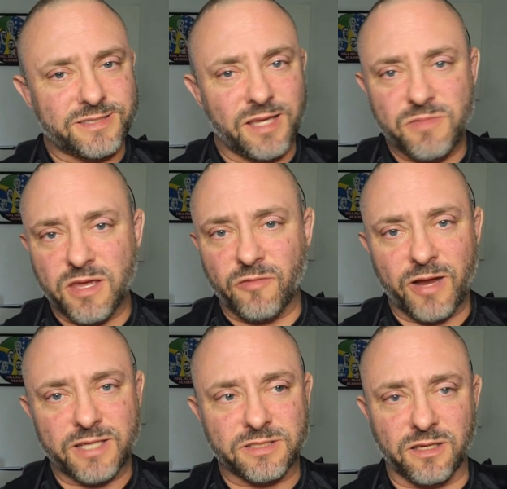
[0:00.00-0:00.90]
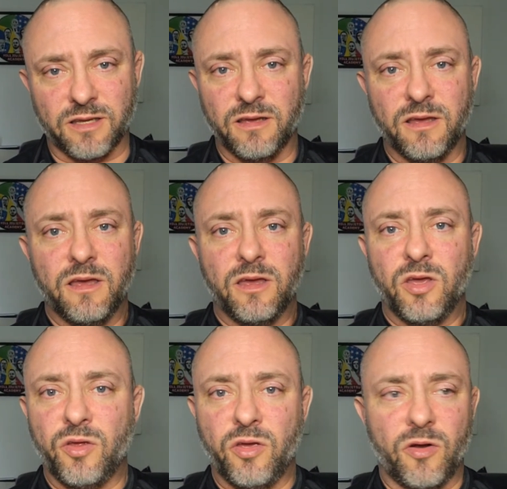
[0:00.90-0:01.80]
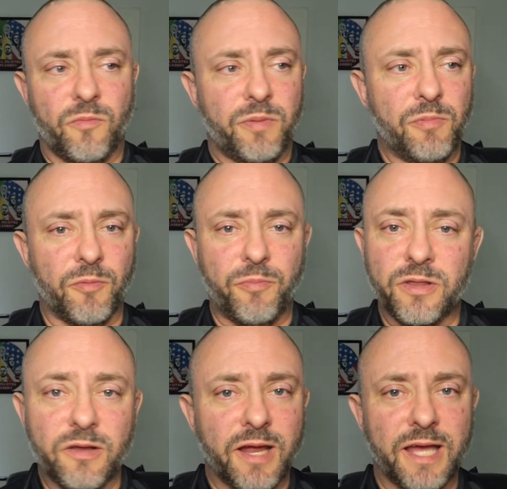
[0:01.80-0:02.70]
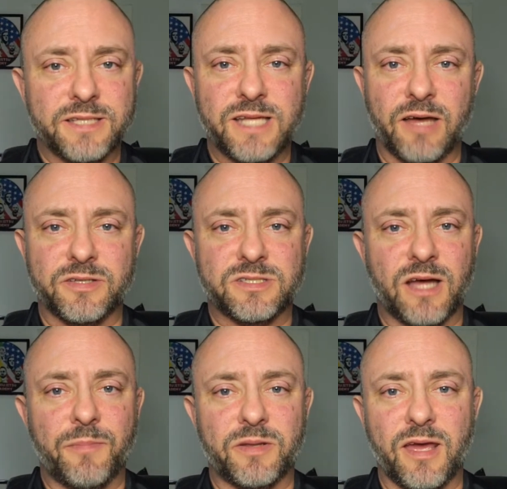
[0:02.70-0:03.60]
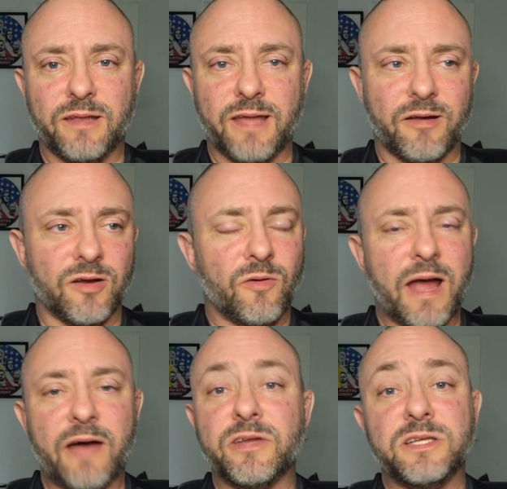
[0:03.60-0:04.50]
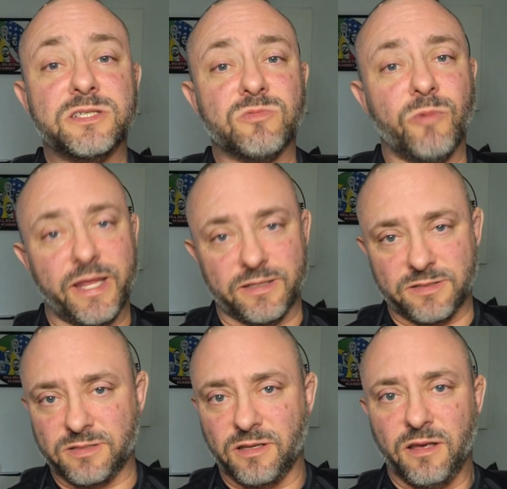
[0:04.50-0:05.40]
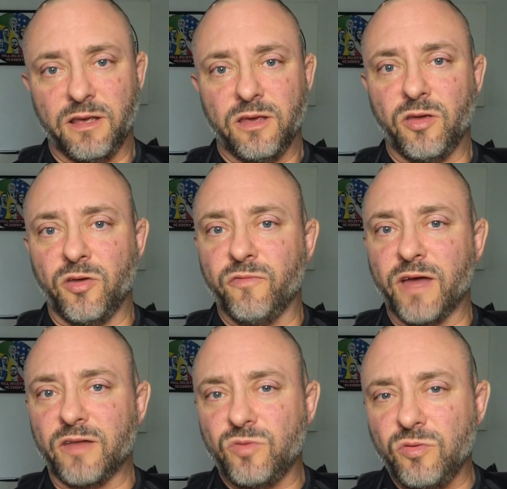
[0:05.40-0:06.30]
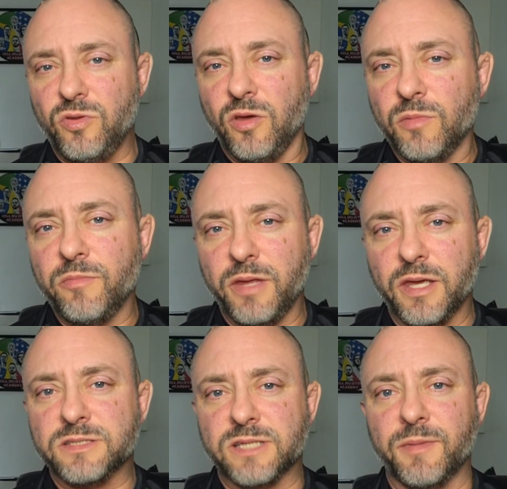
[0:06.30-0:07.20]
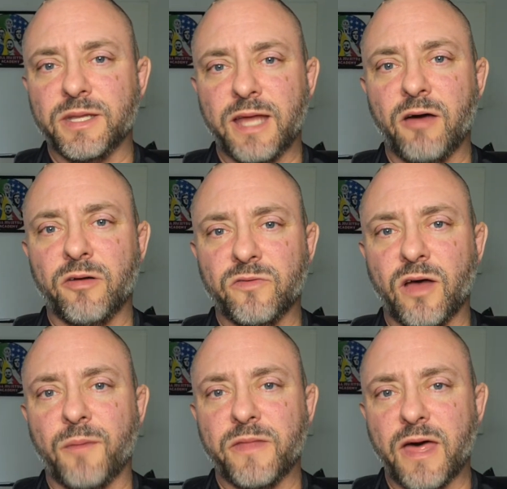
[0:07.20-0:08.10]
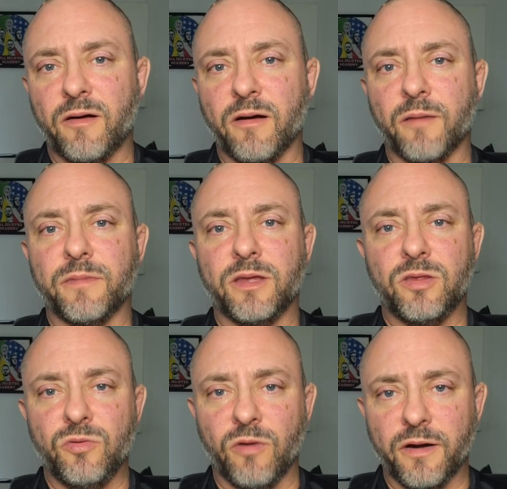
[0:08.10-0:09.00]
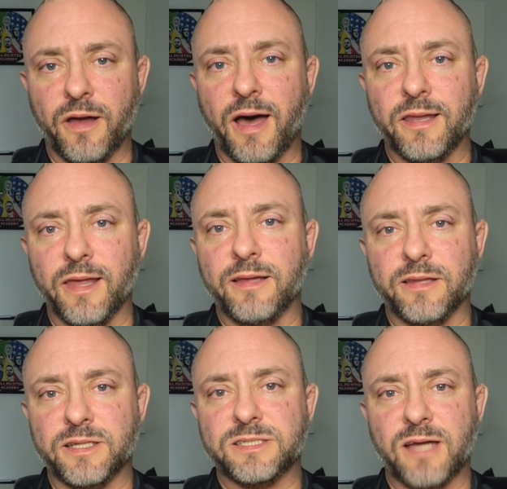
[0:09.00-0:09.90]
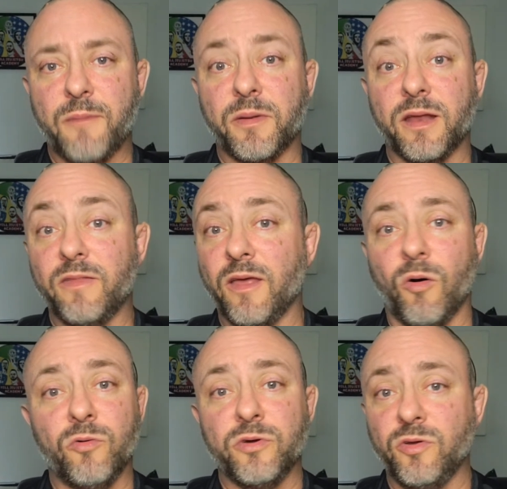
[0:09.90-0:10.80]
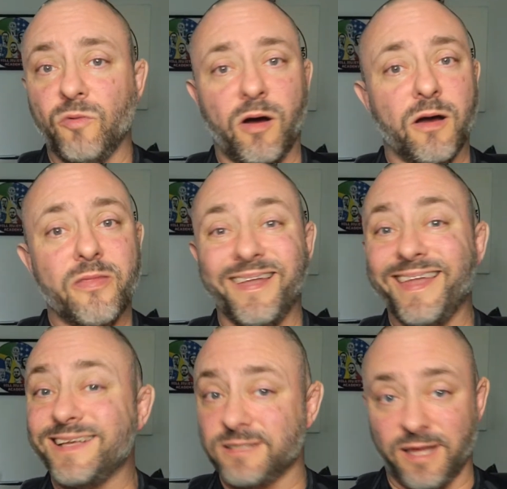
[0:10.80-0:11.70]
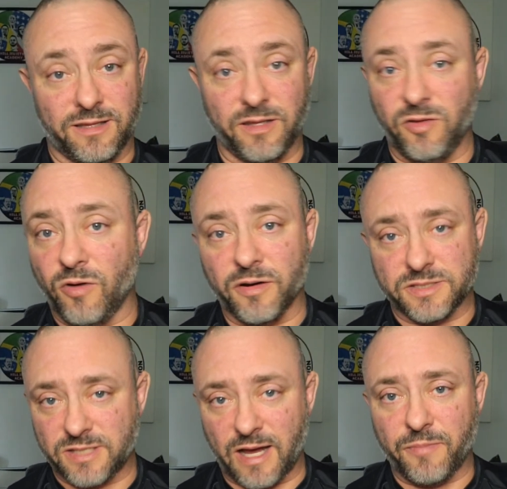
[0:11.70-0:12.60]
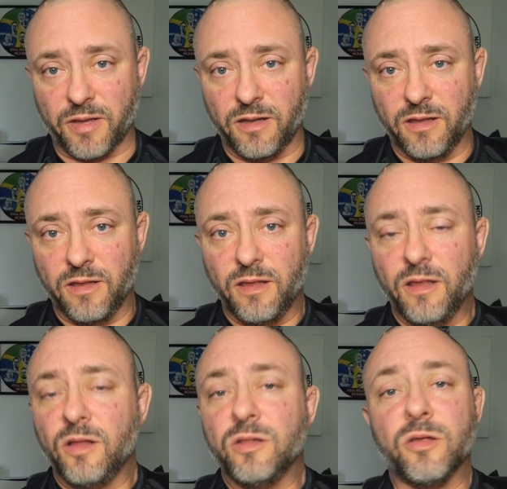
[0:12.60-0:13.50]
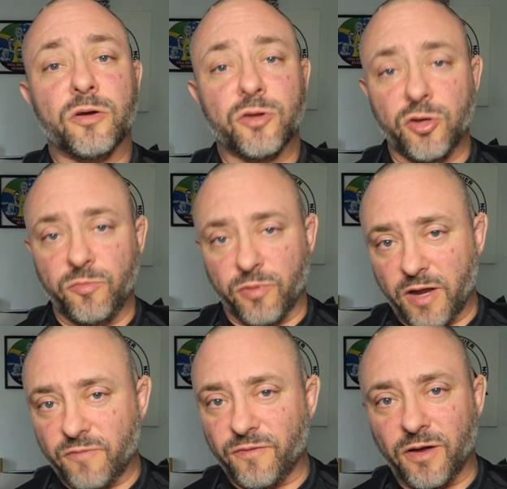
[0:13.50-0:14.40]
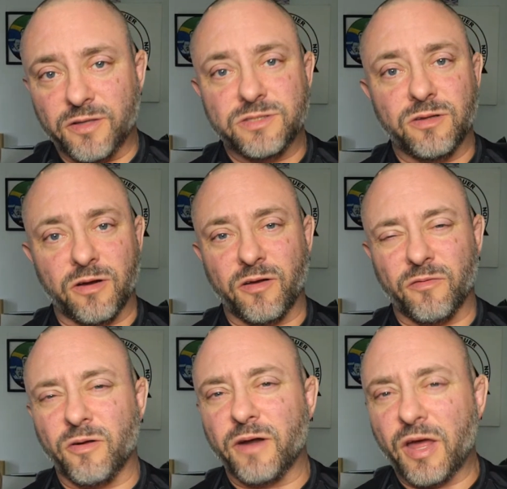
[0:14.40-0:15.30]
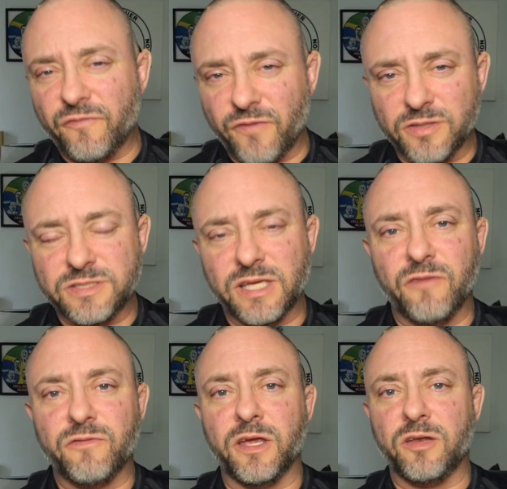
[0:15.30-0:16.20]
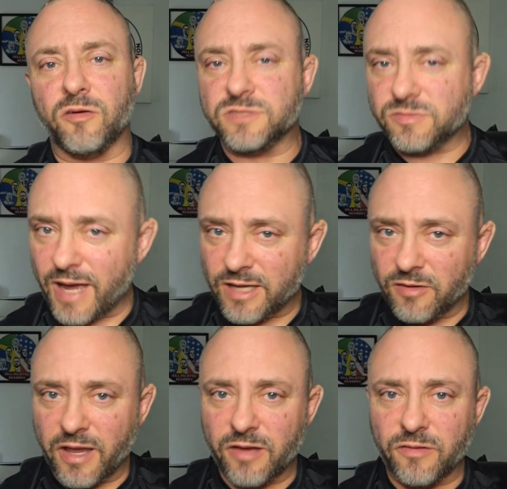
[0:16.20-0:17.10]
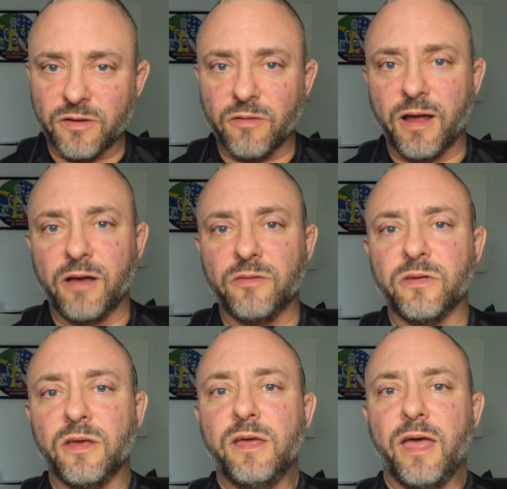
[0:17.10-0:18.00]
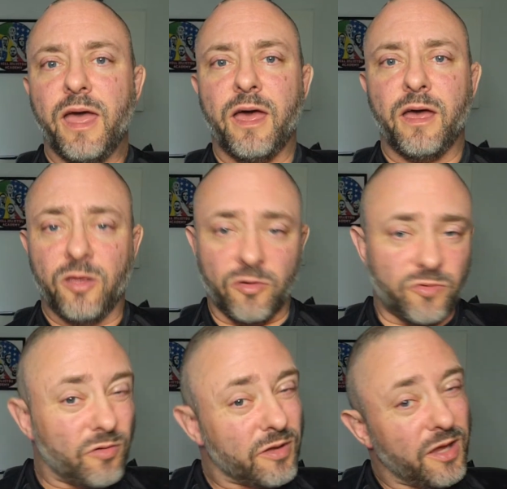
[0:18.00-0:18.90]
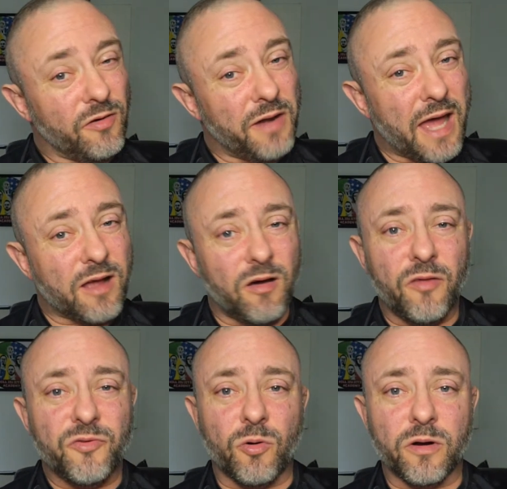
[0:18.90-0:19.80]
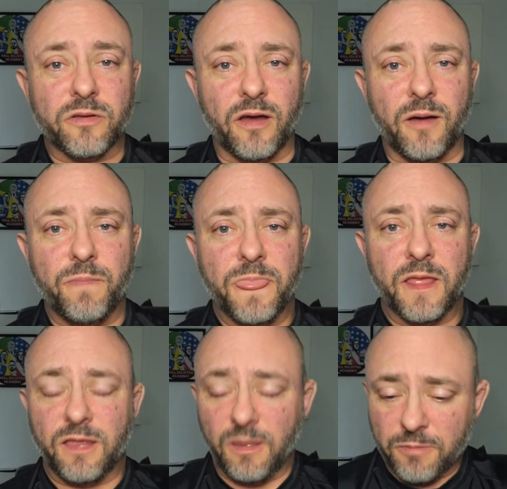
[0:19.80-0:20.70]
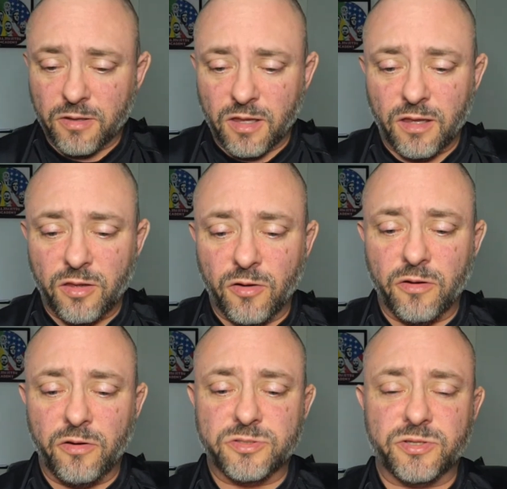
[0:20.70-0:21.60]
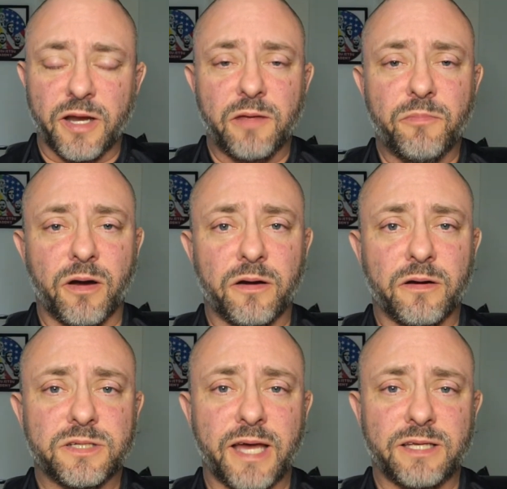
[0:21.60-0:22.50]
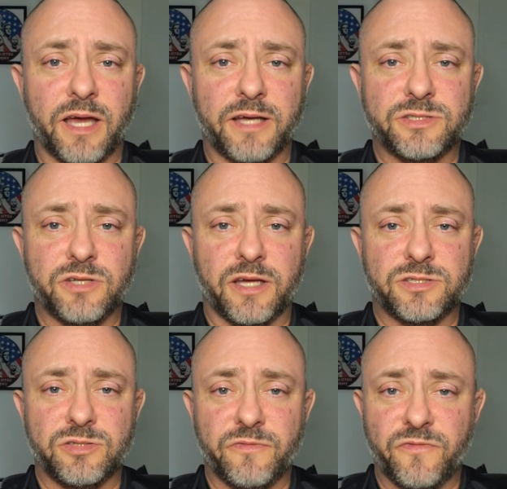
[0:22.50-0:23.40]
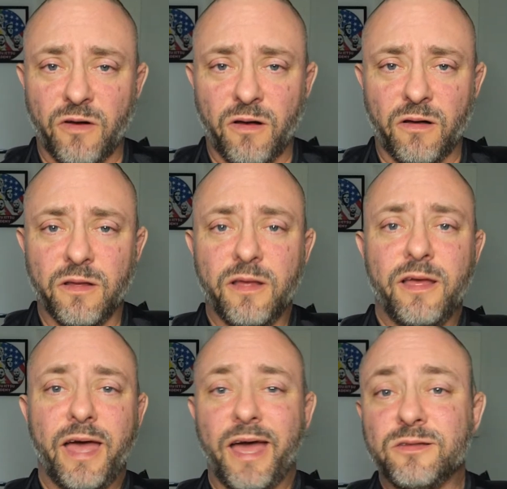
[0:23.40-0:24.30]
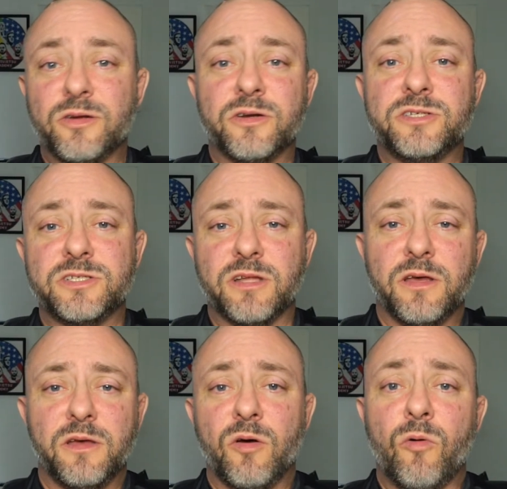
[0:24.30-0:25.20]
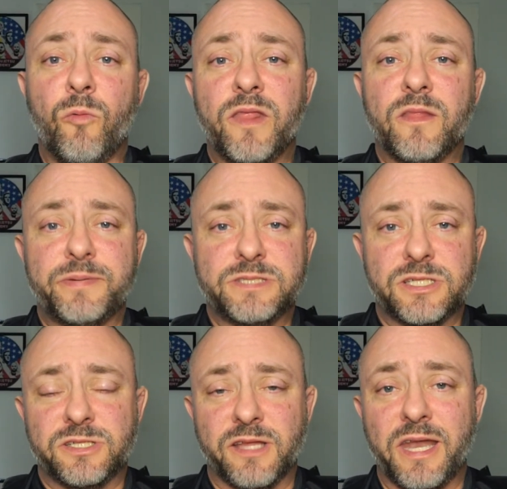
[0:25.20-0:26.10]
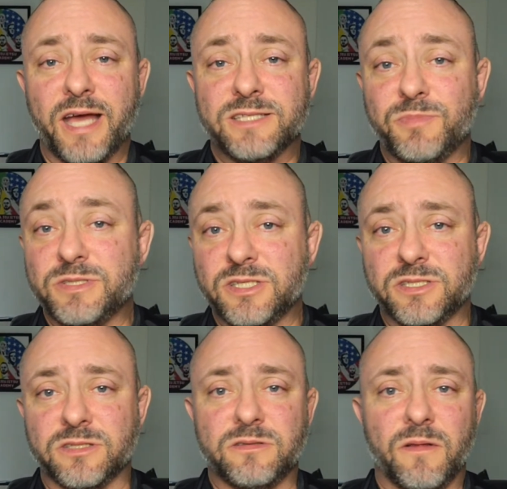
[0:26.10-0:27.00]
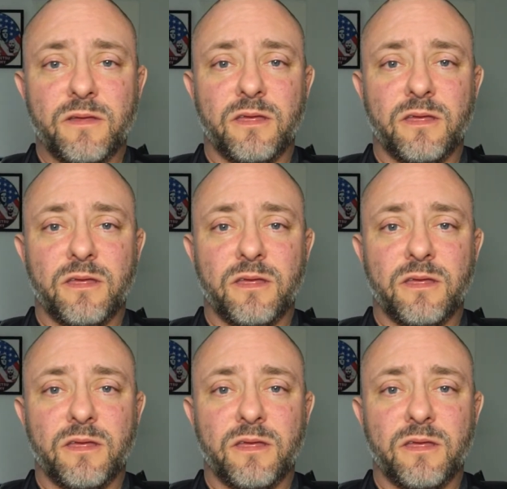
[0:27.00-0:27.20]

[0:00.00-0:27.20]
Same thing in wrestling. You know, people putting their hands down to stop a takedown and gravity just wins. You know, you've got 2 human beings coming down on top of that arm. You are not likely to stop it. And the older you are, the less likely you are to stop it. Learn good break falls, learn how to fall safely. Don't smack your head on the ground. And, you know, don't get your neck all torqued up. Keep looking at your training partners as you fall, and learn to just win the next position.